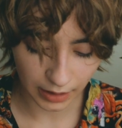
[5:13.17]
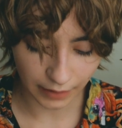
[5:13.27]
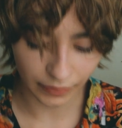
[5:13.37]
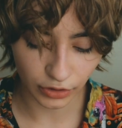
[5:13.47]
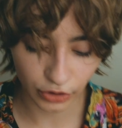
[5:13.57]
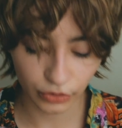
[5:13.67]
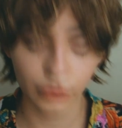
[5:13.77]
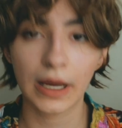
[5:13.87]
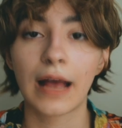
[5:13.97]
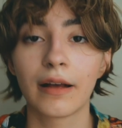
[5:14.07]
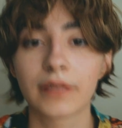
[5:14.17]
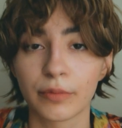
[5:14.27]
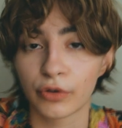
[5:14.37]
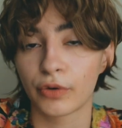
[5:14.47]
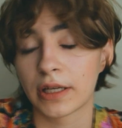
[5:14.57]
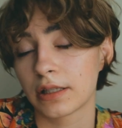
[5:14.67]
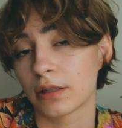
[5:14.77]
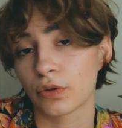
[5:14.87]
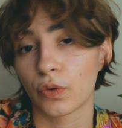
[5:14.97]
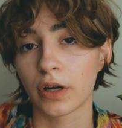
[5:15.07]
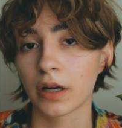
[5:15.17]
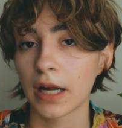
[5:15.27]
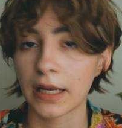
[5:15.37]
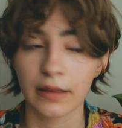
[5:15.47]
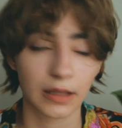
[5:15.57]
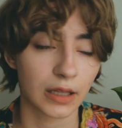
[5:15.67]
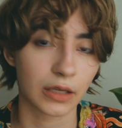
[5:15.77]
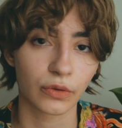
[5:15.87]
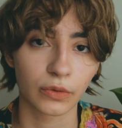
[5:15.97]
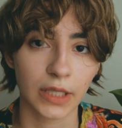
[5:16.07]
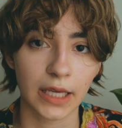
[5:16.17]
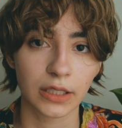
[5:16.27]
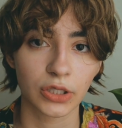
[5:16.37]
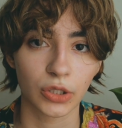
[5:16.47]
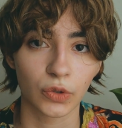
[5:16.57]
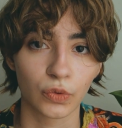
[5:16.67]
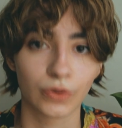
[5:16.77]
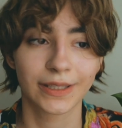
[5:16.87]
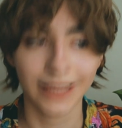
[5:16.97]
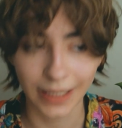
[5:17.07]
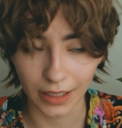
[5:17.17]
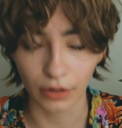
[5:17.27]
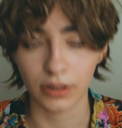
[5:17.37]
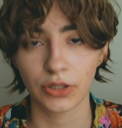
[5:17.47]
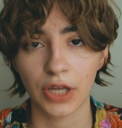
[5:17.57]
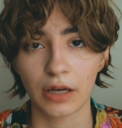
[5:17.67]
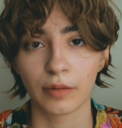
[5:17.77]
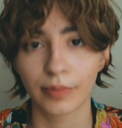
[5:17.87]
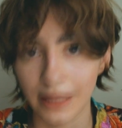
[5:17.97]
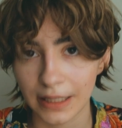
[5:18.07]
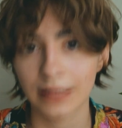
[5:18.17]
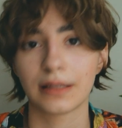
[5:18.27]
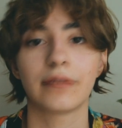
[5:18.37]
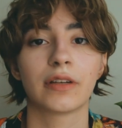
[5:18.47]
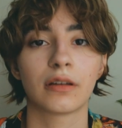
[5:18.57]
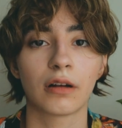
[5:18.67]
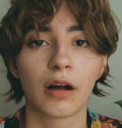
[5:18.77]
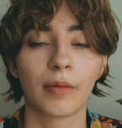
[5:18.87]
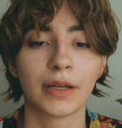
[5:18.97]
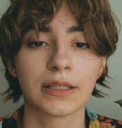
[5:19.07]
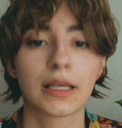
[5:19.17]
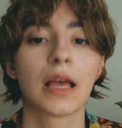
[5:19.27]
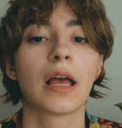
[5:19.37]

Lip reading: If you do have some requests or anything that you would like to see on this channel, please leave it in the comments.